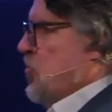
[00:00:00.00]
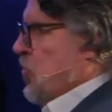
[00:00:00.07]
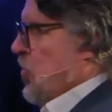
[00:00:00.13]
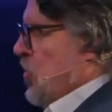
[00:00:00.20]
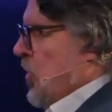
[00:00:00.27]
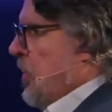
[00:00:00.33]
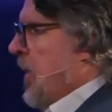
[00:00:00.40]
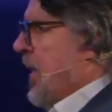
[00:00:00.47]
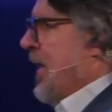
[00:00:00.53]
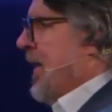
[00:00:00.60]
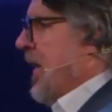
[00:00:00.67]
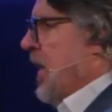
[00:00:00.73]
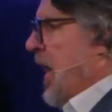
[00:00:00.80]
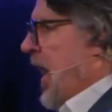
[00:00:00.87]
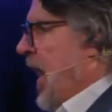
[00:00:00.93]
room
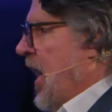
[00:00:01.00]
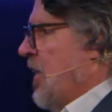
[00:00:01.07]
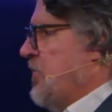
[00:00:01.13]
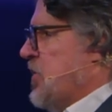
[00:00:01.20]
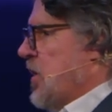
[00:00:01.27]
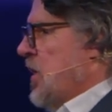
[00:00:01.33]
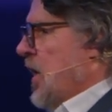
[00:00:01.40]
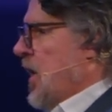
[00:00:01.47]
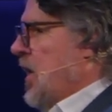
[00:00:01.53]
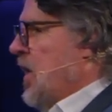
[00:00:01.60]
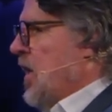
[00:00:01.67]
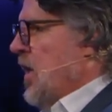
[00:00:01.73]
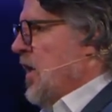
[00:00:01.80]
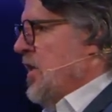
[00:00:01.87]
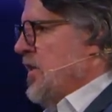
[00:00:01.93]
can have today
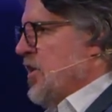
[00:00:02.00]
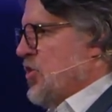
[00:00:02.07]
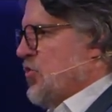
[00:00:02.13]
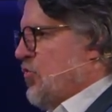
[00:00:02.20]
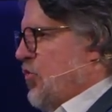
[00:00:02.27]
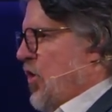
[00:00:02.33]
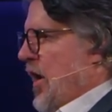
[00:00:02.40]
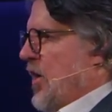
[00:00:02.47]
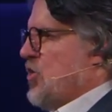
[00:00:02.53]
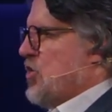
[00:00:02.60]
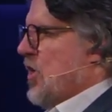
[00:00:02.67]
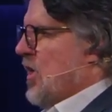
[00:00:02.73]
this fresh